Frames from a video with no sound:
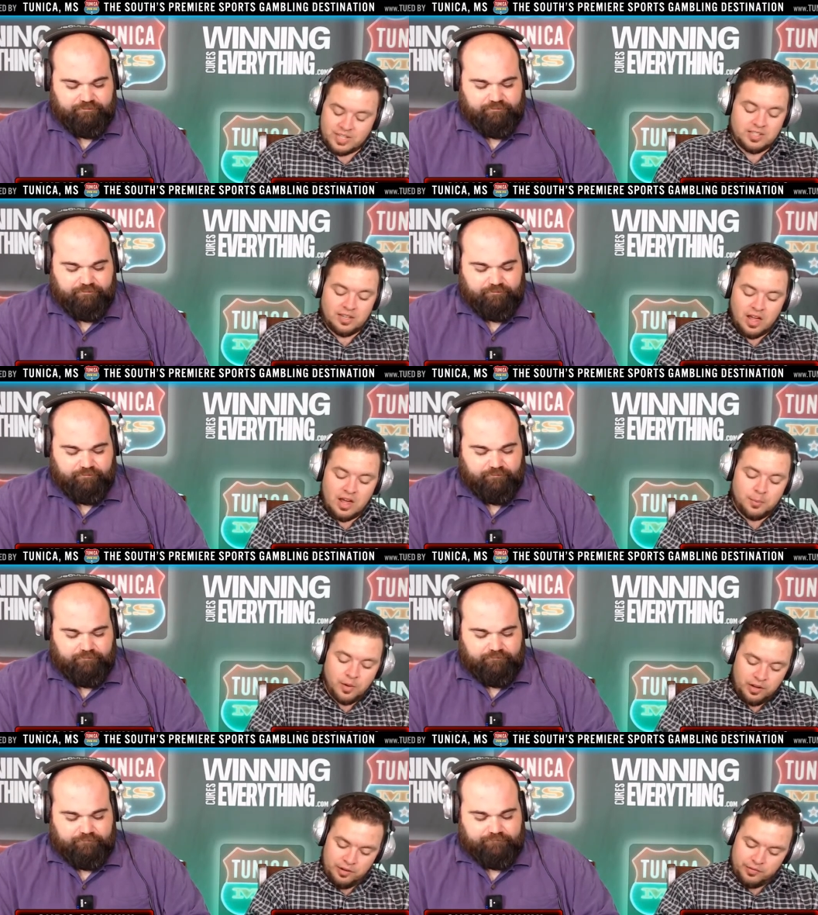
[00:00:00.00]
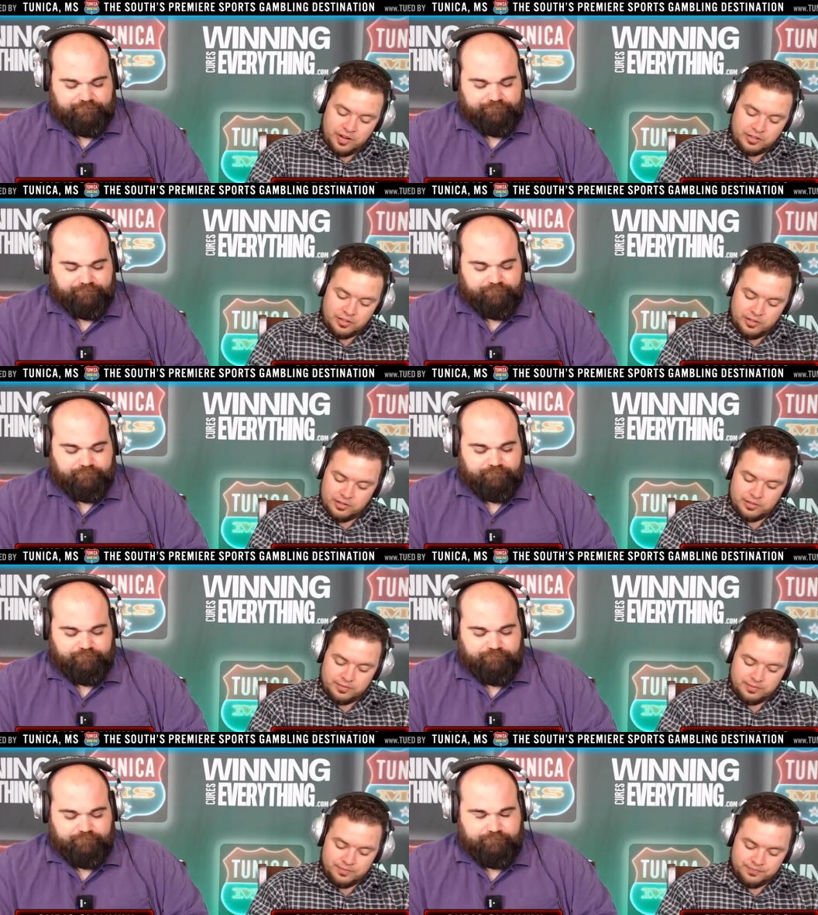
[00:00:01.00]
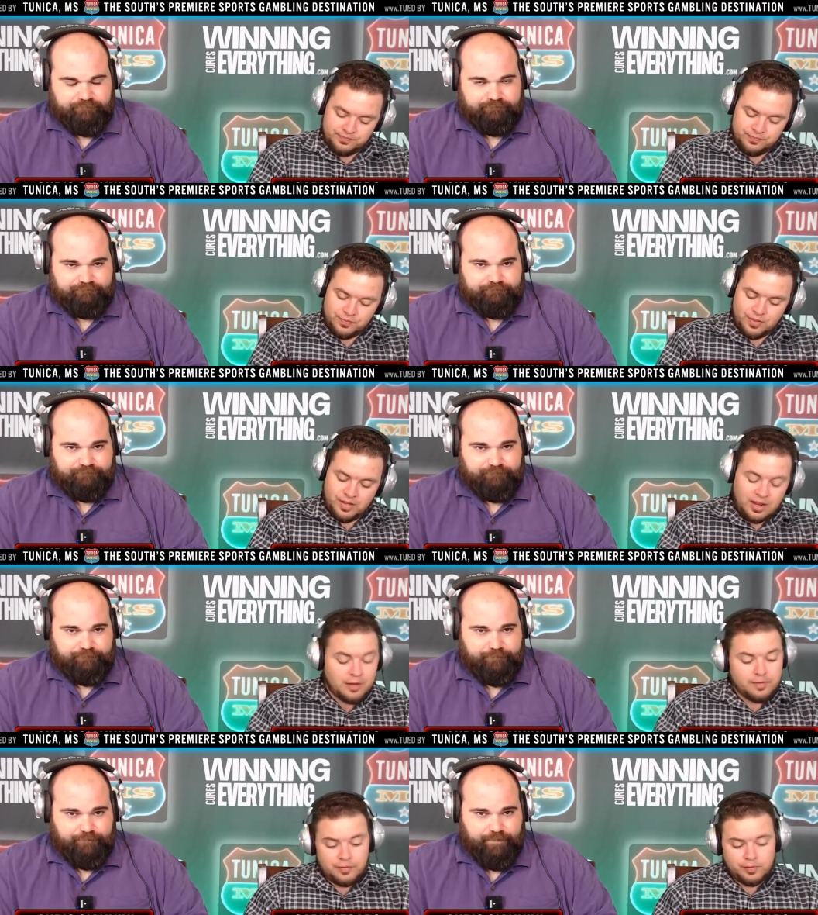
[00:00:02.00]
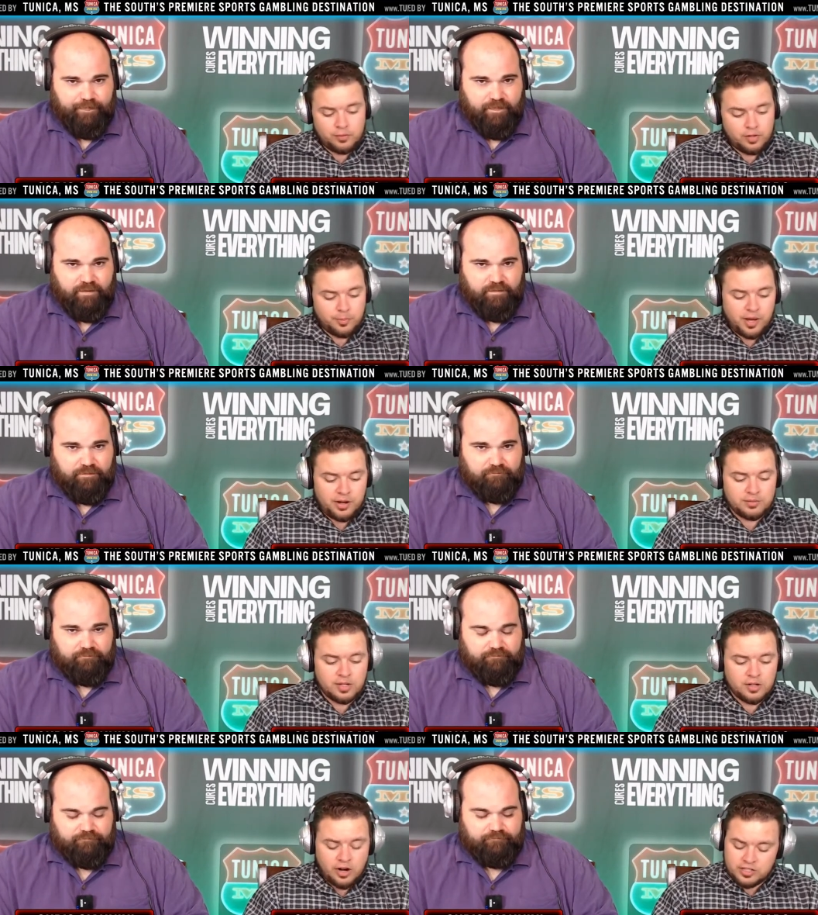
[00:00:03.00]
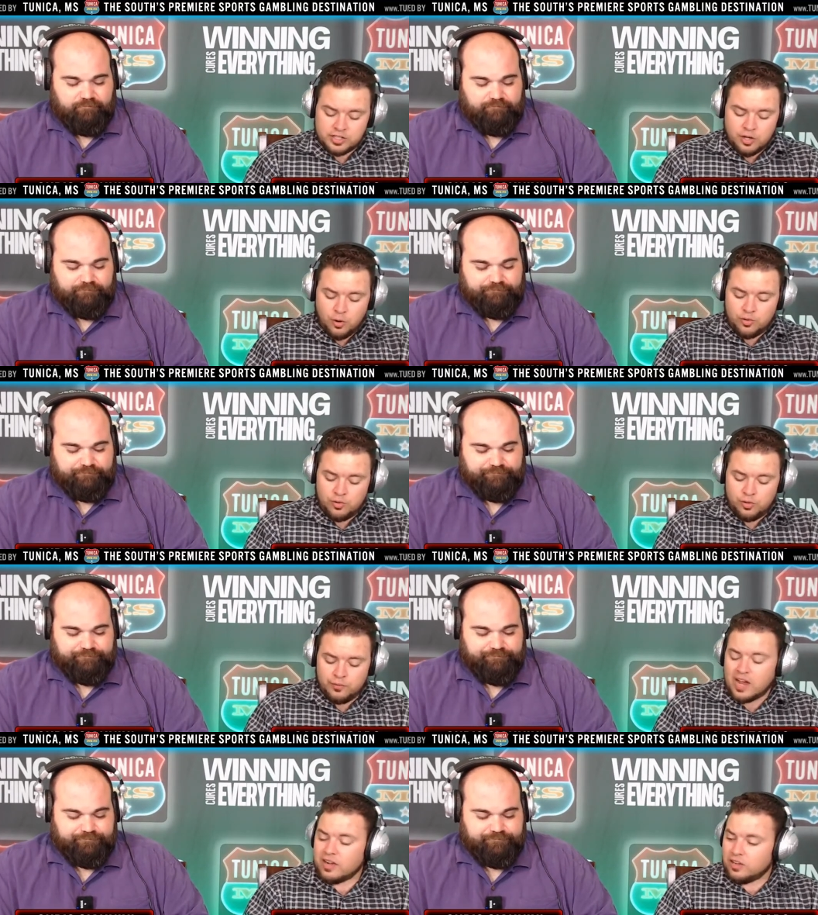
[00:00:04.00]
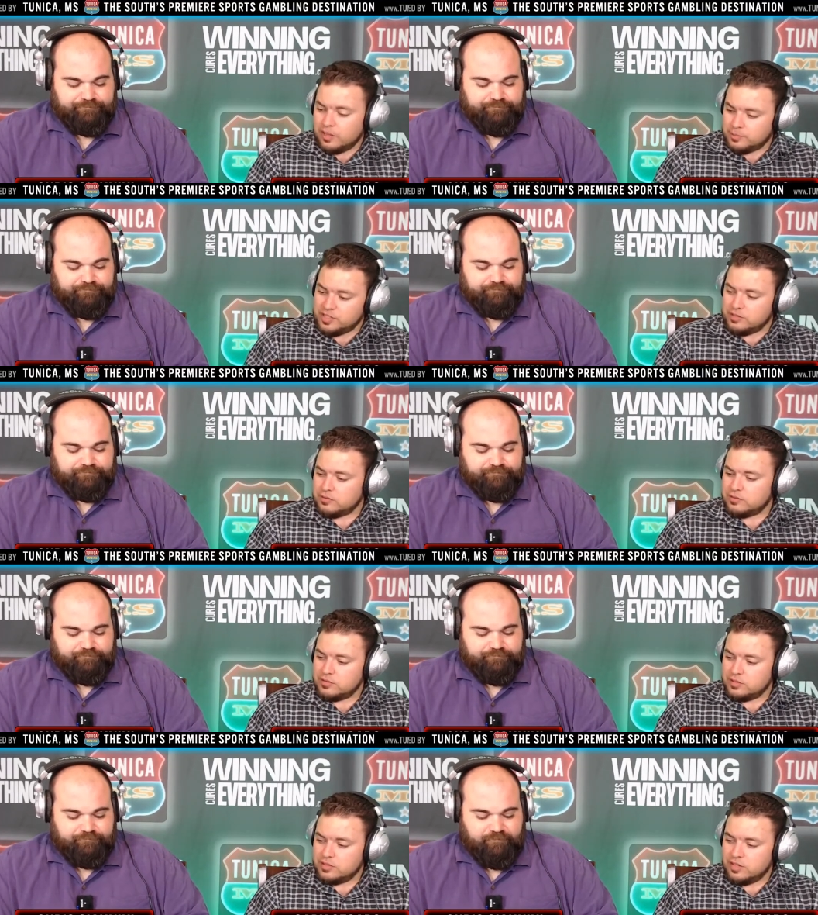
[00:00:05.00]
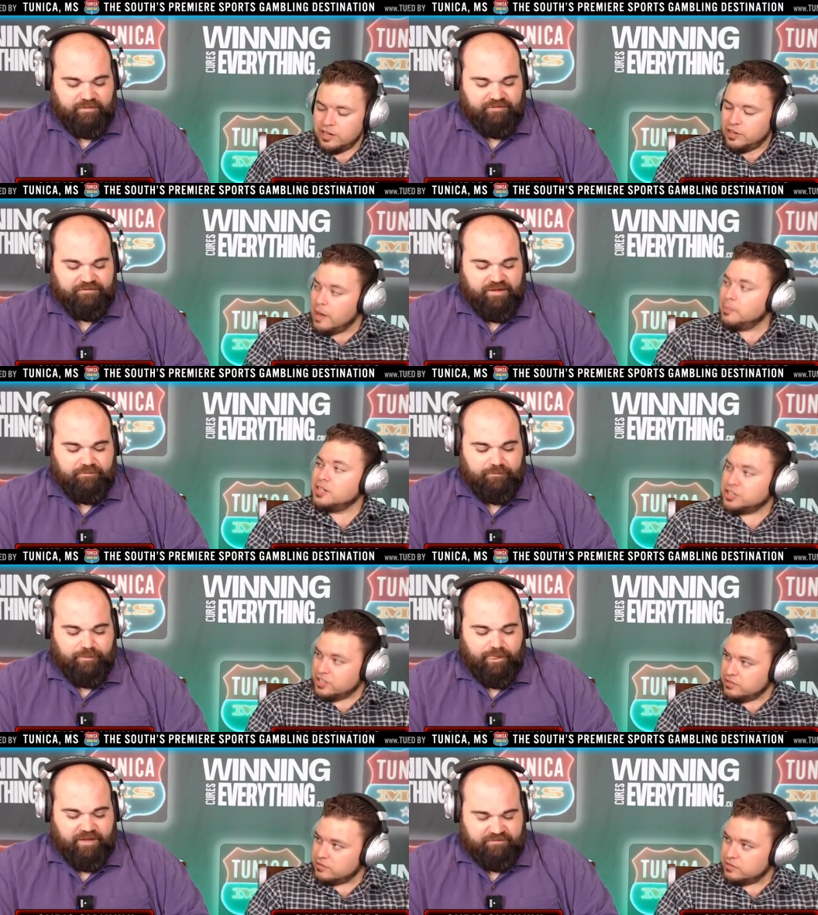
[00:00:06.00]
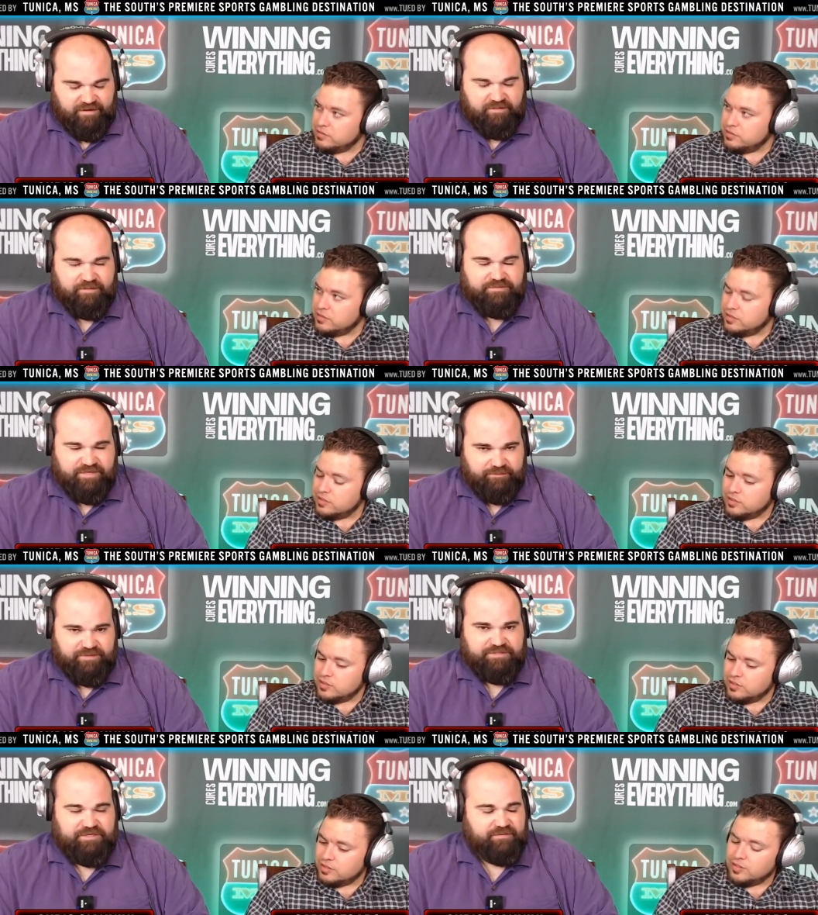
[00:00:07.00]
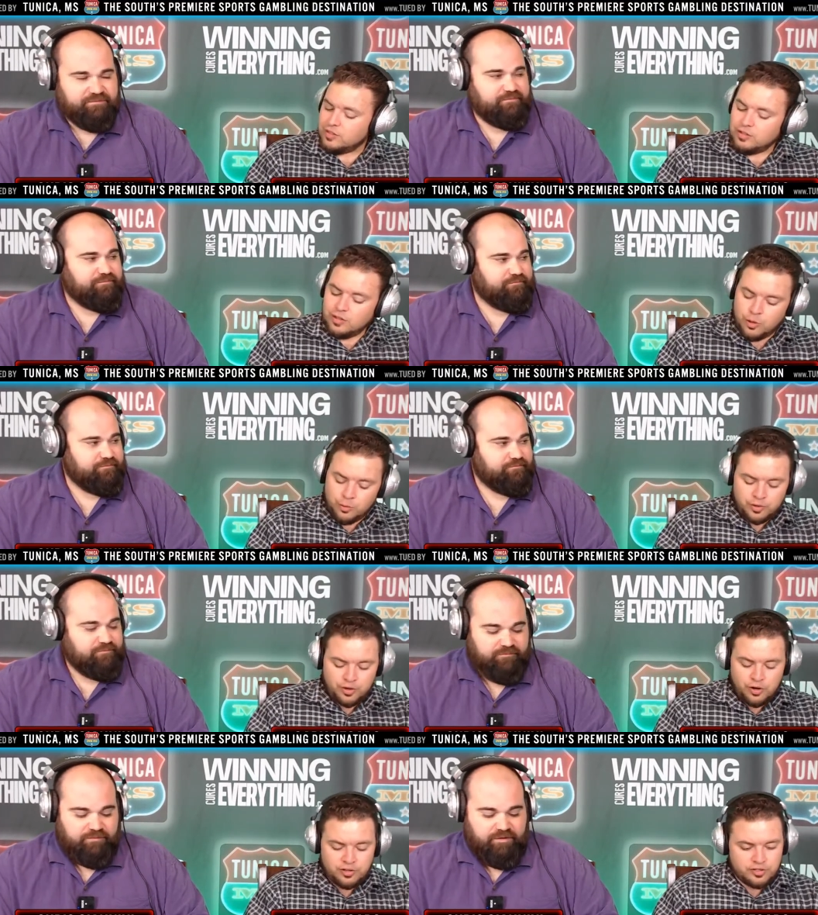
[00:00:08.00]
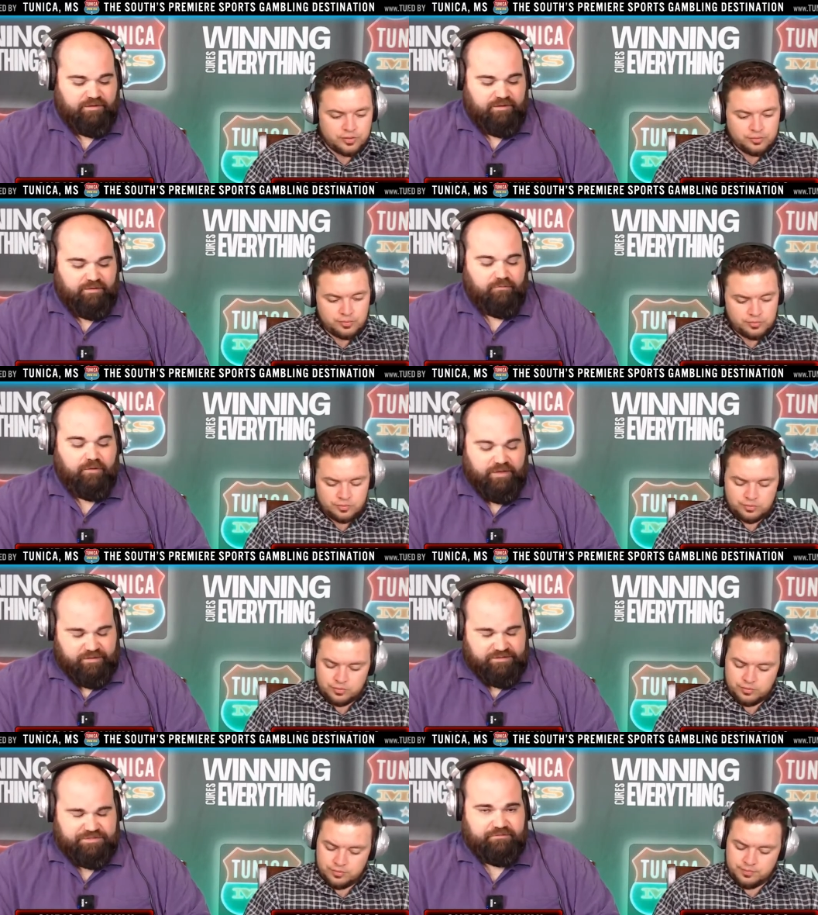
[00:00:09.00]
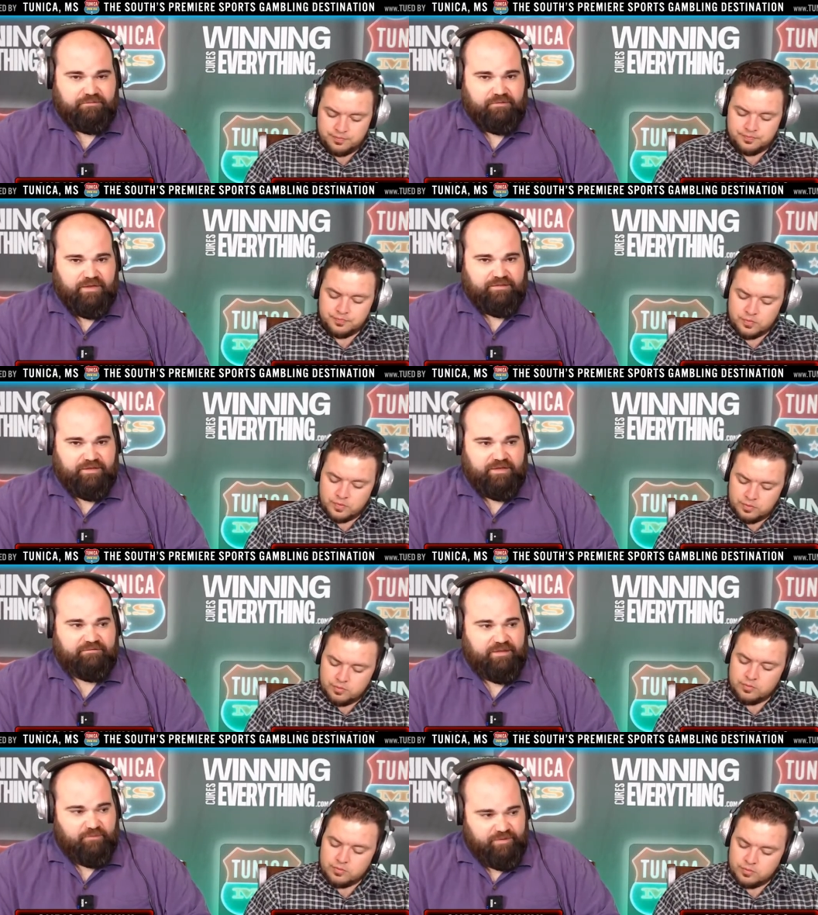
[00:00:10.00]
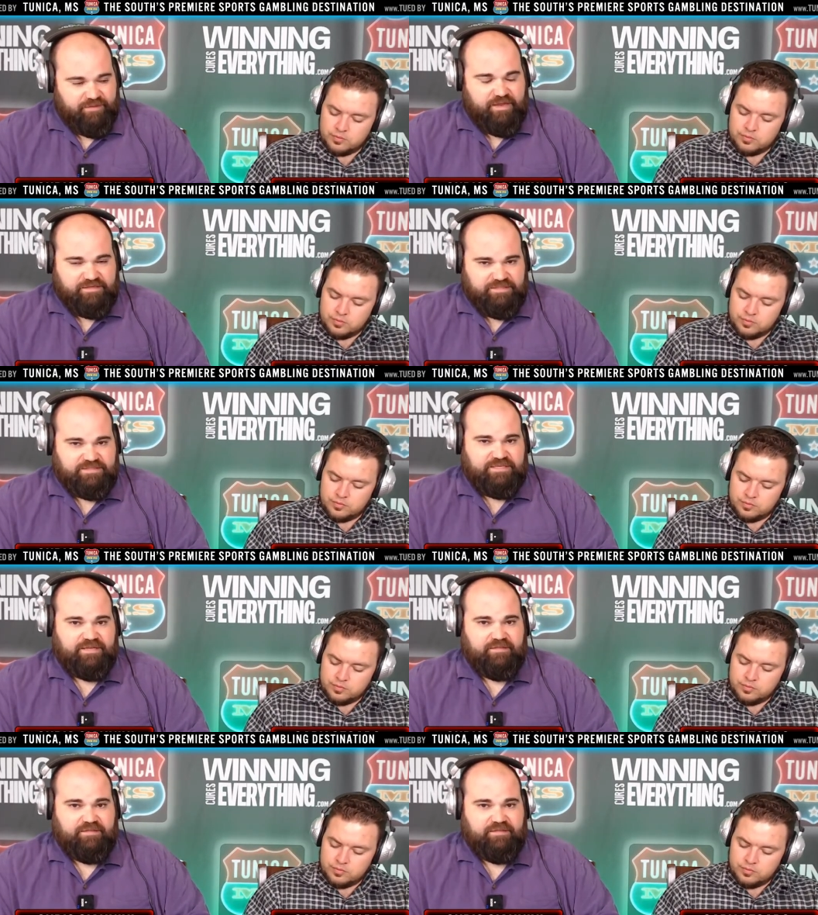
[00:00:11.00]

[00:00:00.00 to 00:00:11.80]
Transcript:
Speaker 1: a lot of money if it actually is and I, I feel good about it. All right, so you've got Clemson
Speaker 2: and you got, got, Michigan. I've got Clemson and Michigan. Who are your other two? Well, LSU. I think if they win the SEC, they're